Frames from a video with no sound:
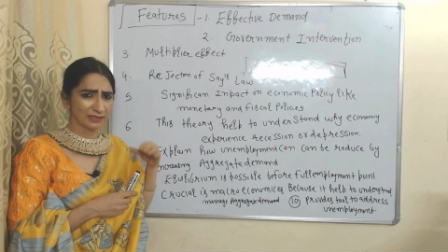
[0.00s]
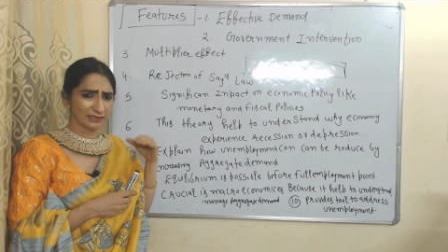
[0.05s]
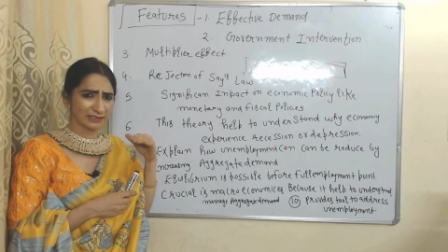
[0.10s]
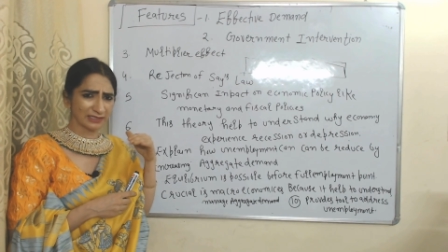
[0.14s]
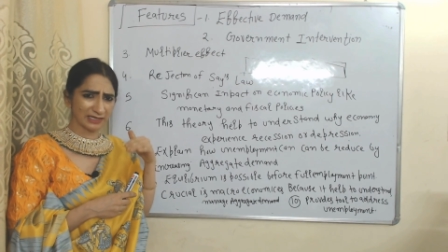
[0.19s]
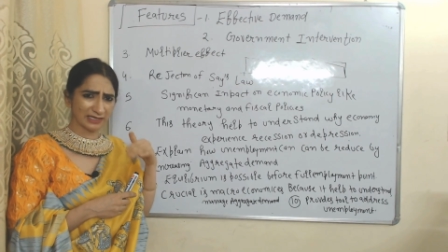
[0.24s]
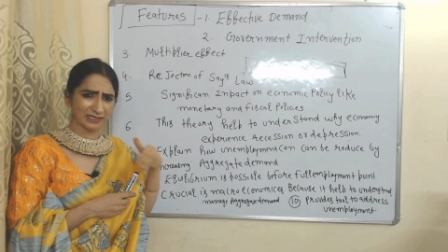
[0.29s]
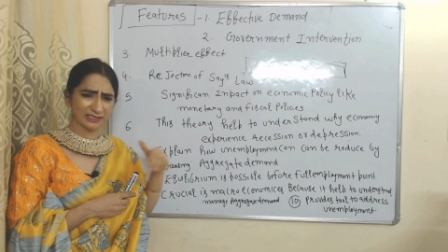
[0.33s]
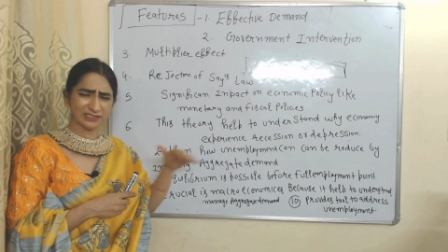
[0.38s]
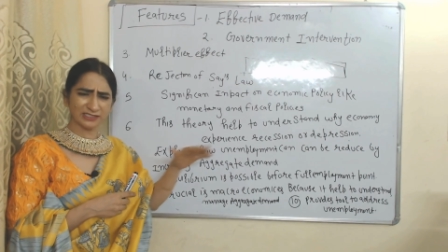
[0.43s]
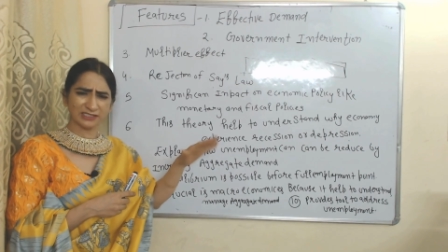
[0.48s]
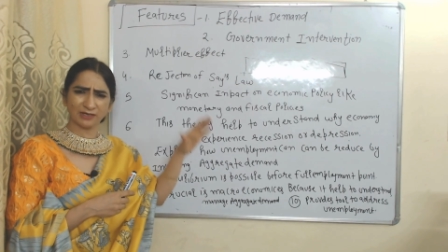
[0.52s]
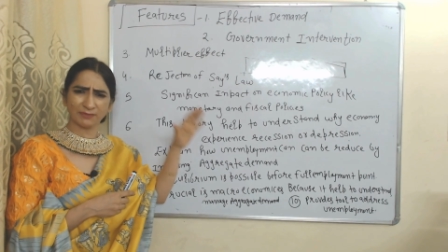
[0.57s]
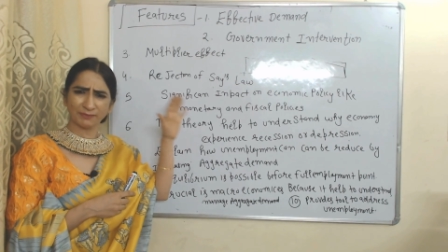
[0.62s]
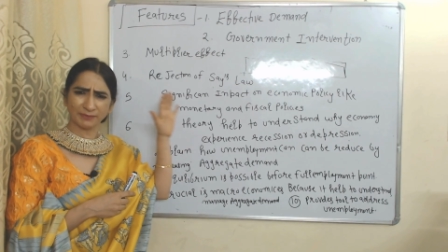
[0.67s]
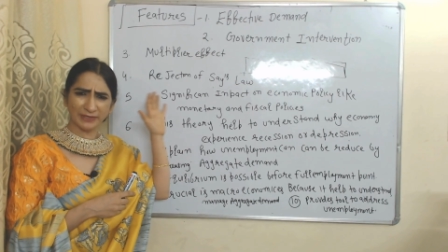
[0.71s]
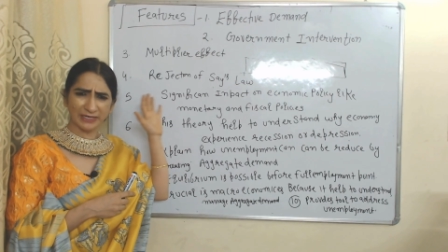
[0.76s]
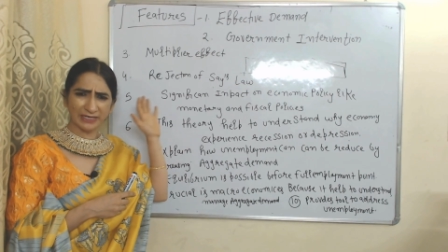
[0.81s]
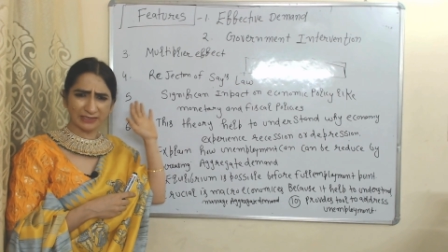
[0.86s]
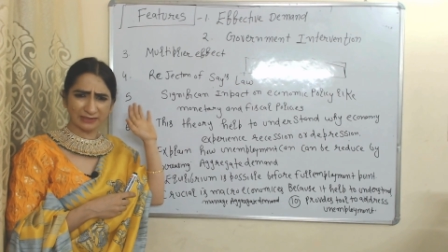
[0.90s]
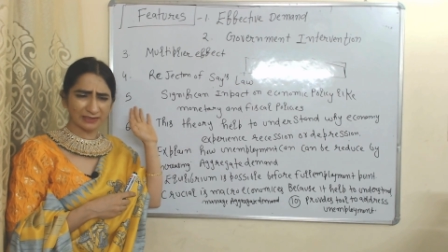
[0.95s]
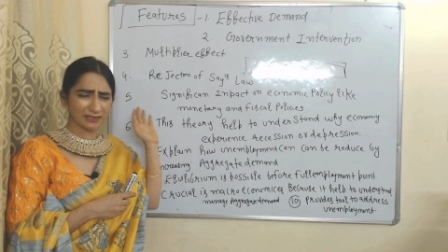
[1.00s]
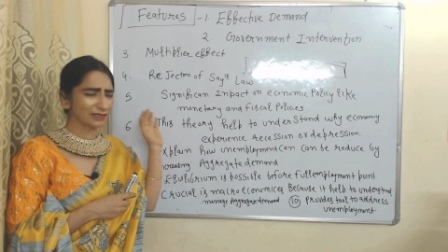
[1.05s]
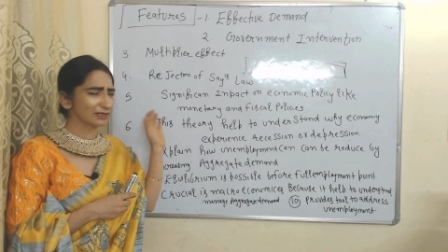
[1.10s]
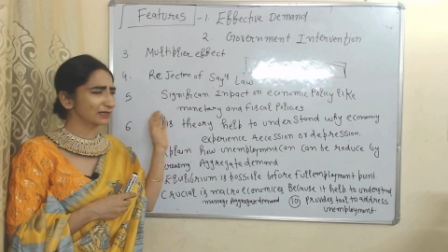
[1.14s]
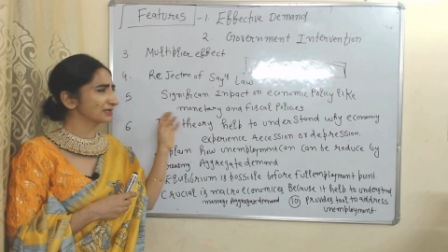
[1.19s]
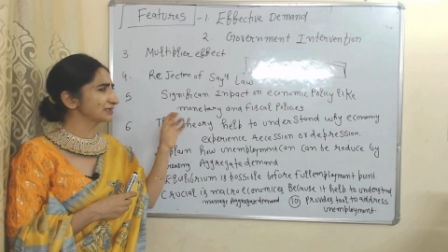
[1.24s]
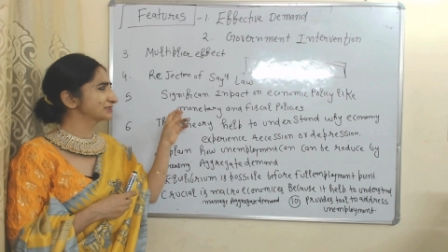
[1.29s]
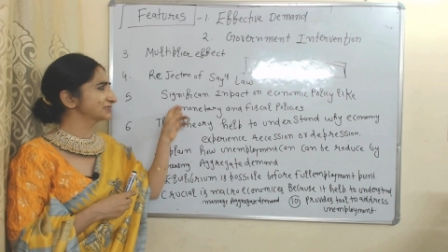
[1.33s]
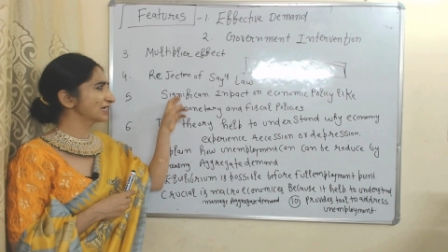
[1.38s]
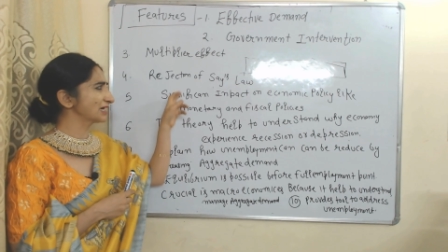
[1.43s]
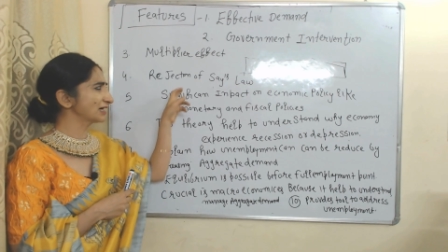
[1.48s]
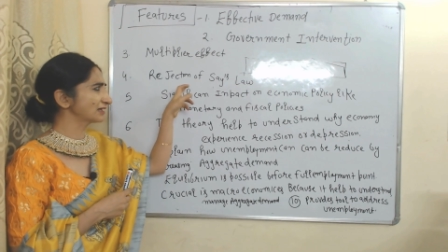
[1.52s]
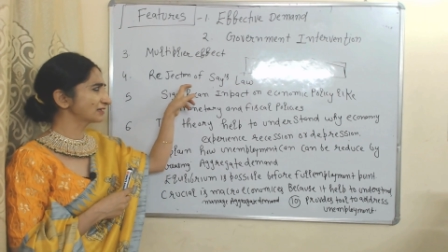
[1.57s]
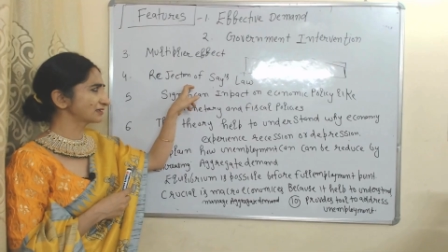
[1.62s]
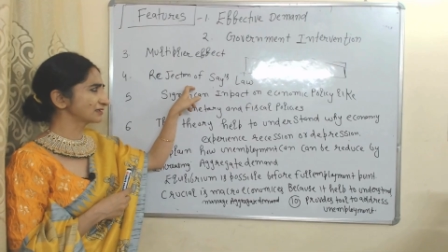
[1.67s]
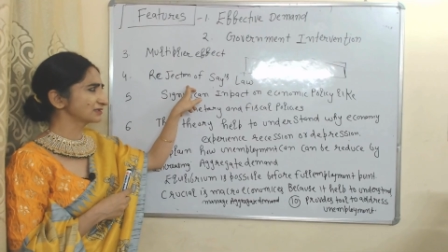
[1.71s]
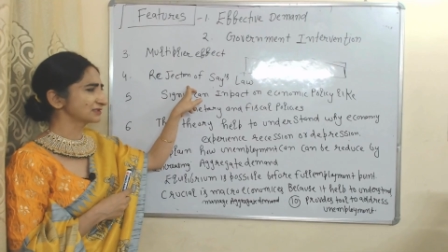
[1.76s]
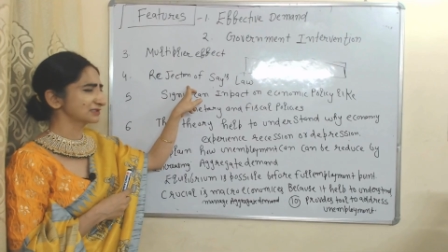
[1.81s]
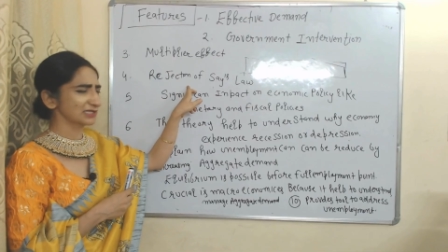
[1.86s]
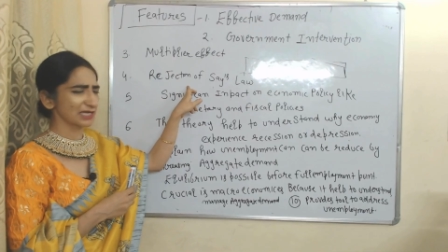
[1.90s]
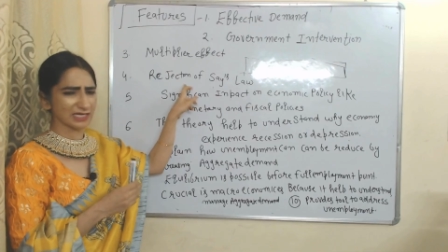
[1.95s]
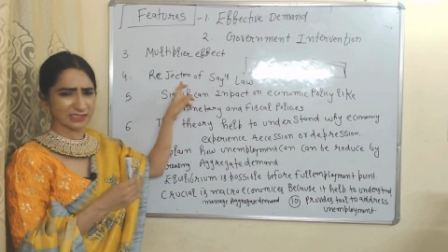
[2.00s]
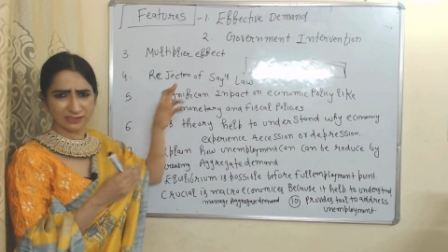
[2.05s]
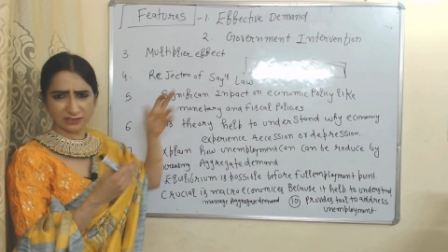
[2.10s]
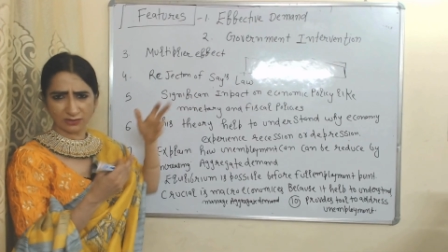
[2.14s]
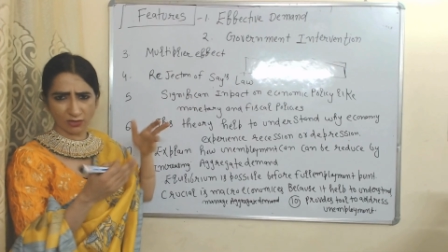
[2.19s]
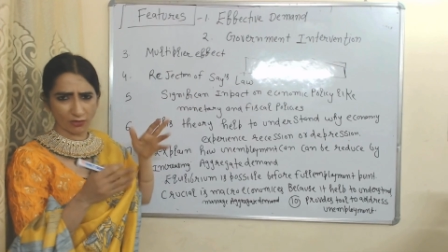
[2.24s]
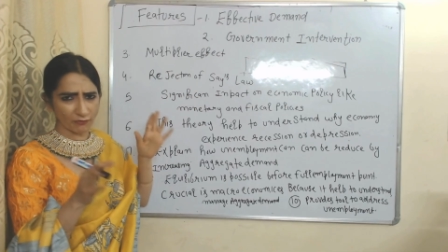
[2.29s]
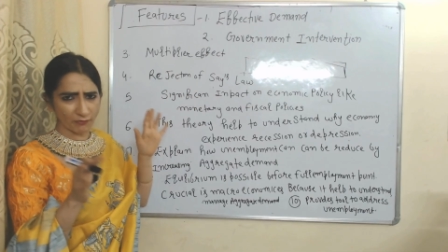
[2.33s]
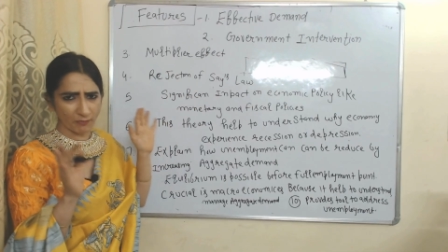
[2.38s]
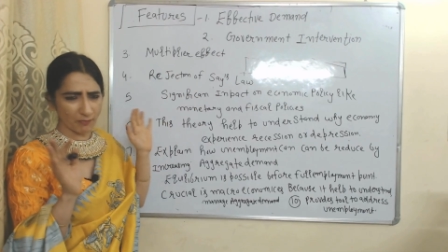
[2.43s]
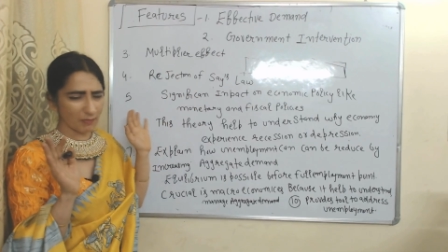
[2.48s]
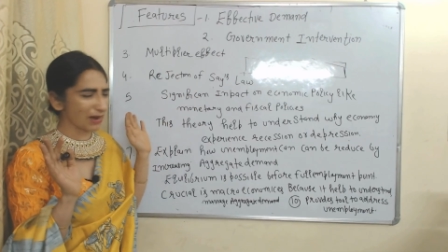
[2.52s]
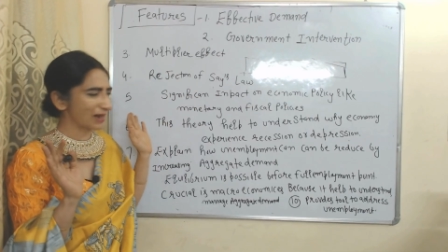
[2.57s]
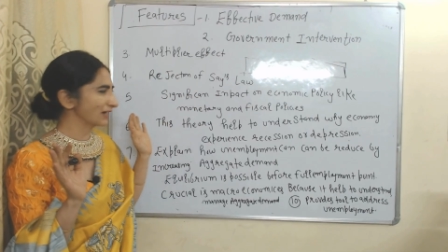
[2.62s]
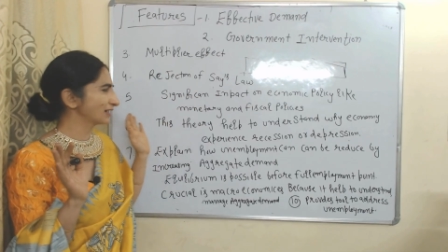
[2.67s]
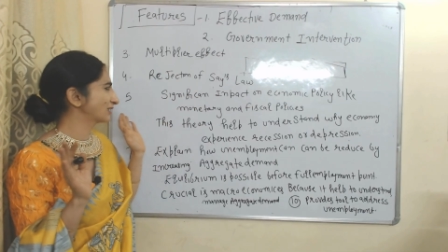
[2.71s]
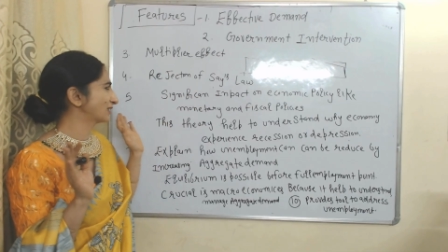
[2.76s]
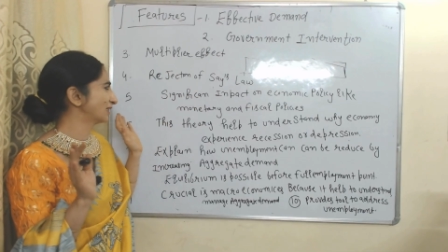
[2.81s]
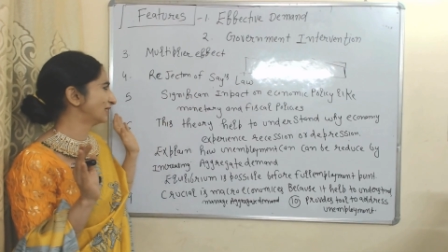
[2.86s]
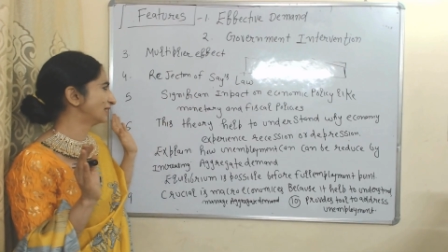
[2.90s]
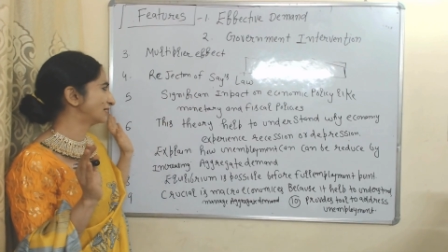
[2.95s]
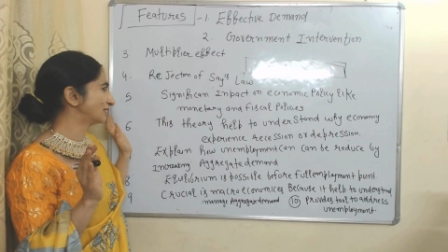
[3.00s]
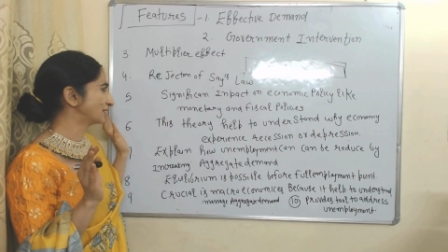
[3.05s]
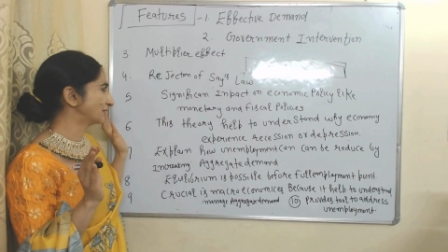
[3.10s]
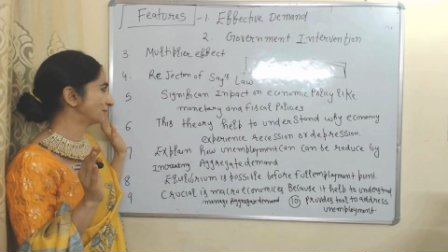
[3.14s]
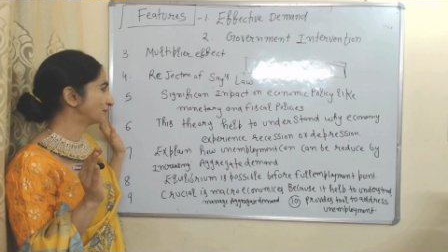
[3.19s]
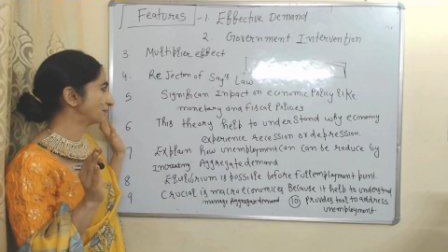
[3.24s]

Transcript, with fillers: Keynes completely rejects Say's law of market.